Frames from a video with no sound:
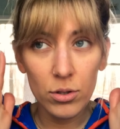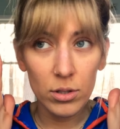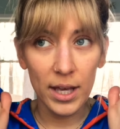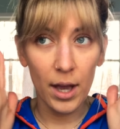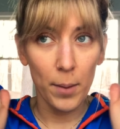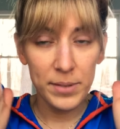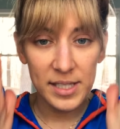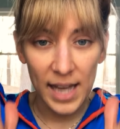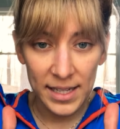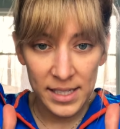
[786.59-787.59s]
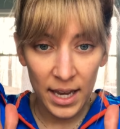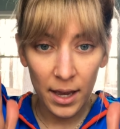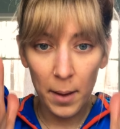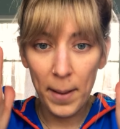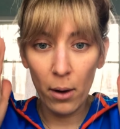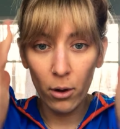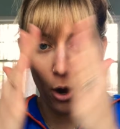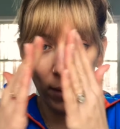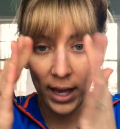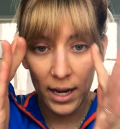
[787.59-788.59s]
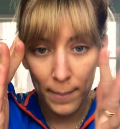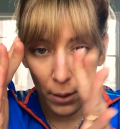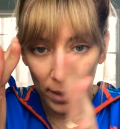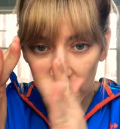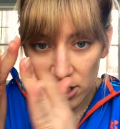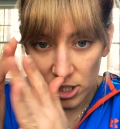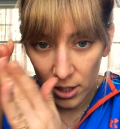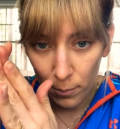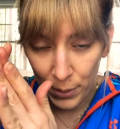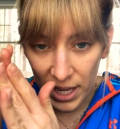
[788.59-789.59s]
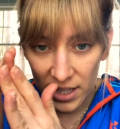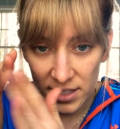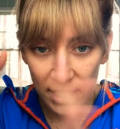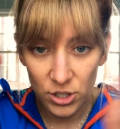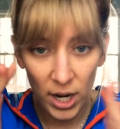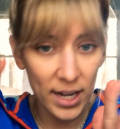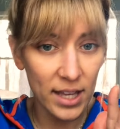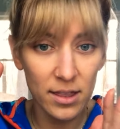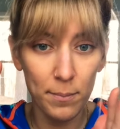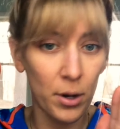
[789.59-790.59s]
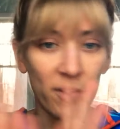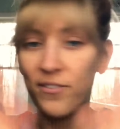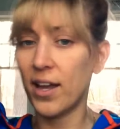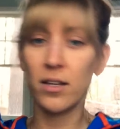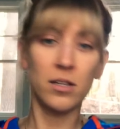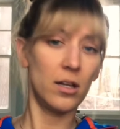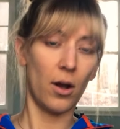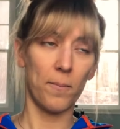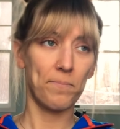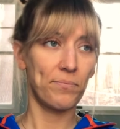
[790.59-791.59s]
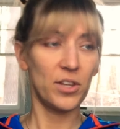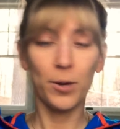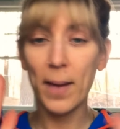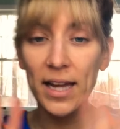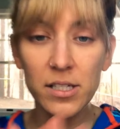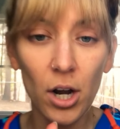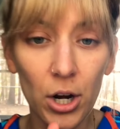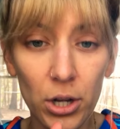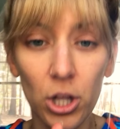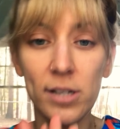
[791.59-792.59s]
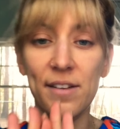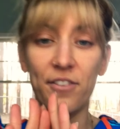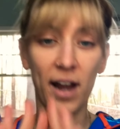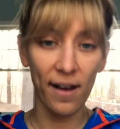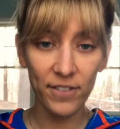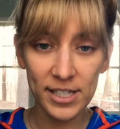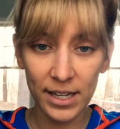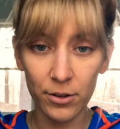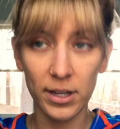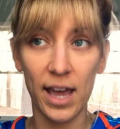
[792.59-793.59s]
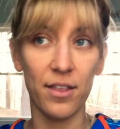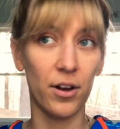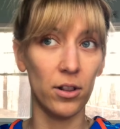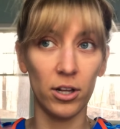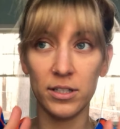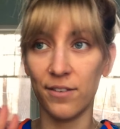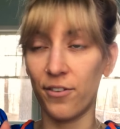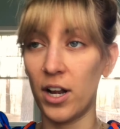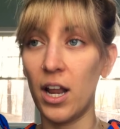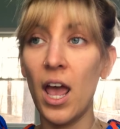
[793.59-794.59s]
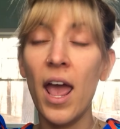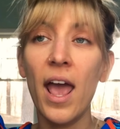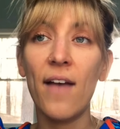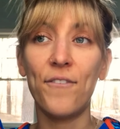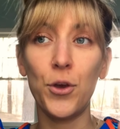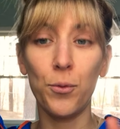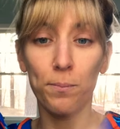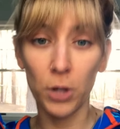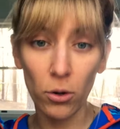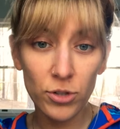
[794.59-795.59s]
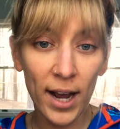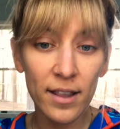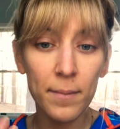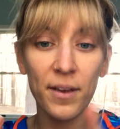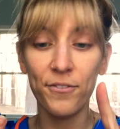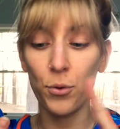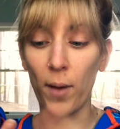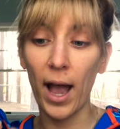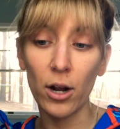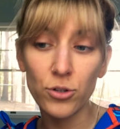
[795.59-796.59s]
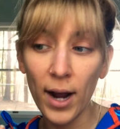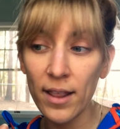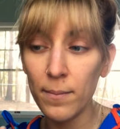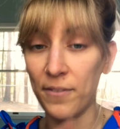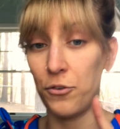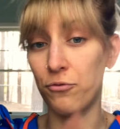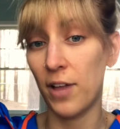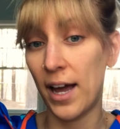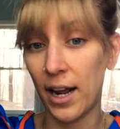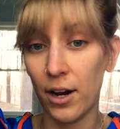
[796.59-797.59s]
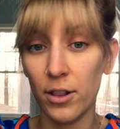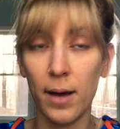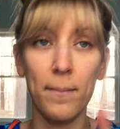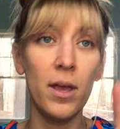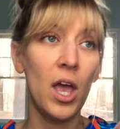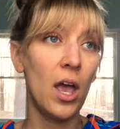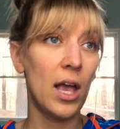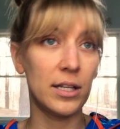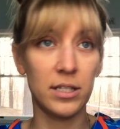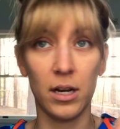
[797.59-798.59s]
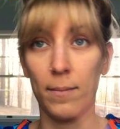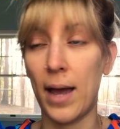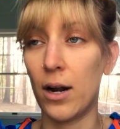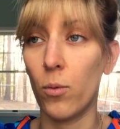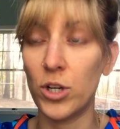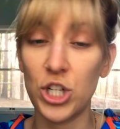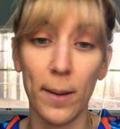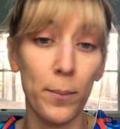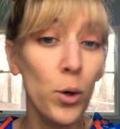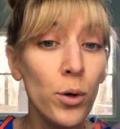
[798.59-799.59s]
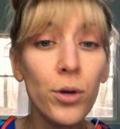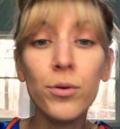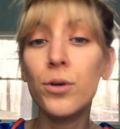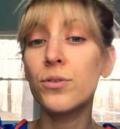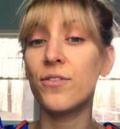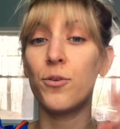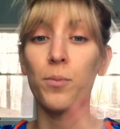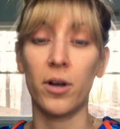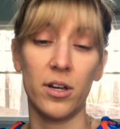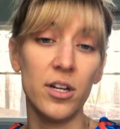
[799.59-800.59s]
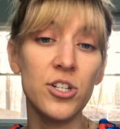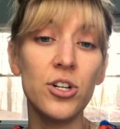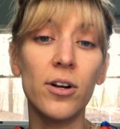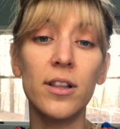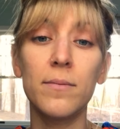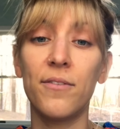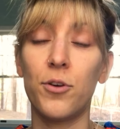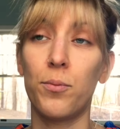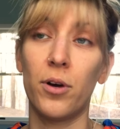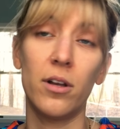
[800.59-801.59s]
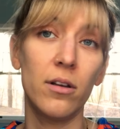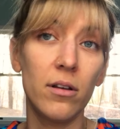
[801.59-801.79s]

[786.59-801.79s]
Like obsessing about going in about each little piece and trying to get them perfect. No, your bangs are gonna look different every single day. They're gonna look different if you blow dry them, if you air dry them, if you flat iron them. It's gonna matter what shampoo you use, if you put conditioner in them, if you put